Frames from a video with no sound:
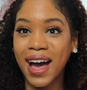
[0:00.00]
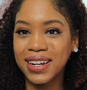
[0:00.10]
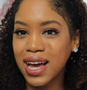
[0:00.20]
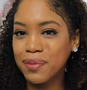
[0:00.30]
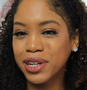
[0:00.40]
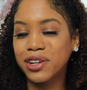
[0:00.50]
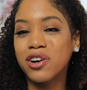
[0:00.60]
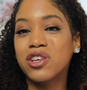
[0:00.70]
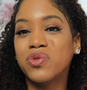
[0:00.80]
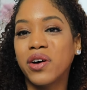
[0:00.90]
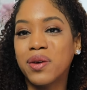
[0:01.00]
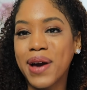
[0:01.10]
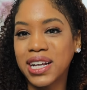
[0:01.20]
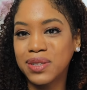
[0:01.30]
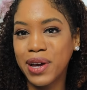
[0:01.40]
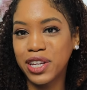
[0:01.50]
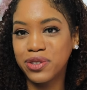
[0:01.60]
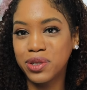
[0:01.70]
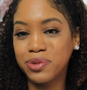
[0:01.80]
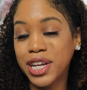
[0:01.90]
Hi Diamond Girls, welcome back to my
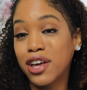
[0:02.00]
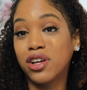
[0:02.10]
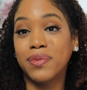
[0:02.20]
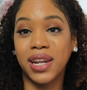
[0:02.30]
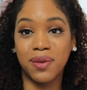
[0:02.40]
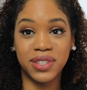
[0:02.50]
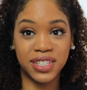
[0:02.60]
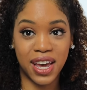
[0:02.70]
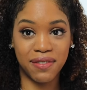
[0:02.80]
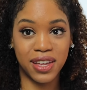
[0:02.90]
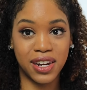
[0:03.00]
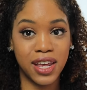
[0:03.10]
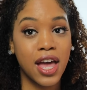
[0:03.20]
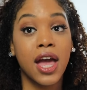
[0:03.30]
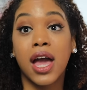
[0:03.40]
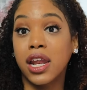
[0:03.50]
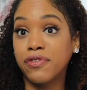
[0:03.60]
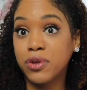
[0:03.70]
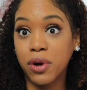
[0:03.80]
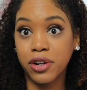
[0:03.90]
YouTube channel. My name is Devin, and
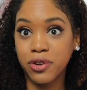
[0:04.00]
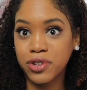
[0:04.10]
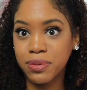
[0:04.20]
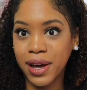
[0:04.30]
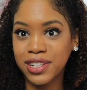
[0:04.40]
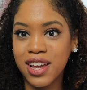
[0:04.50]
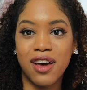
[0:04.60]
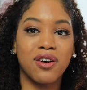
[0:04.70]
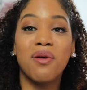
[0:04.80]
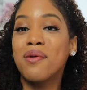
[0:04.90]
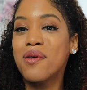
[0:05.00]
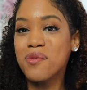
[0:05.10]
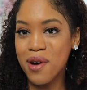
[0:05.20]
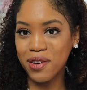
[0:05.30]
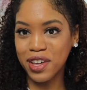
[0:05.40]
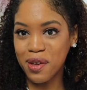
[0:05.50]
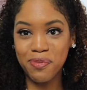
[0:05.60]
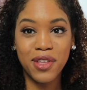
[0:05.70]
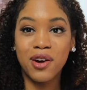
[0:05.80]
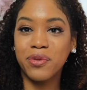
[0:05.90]
if you are new to my channel, welcome.